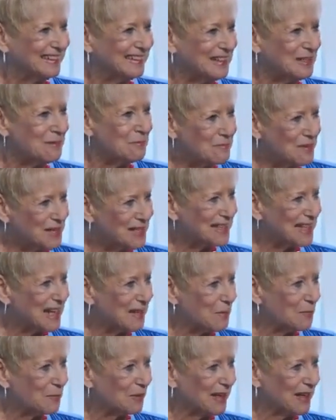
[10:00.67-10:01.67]
You must
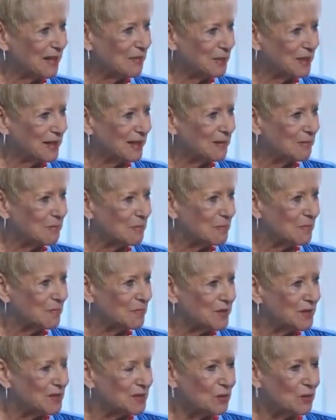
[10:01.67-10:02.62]
have a plan B. So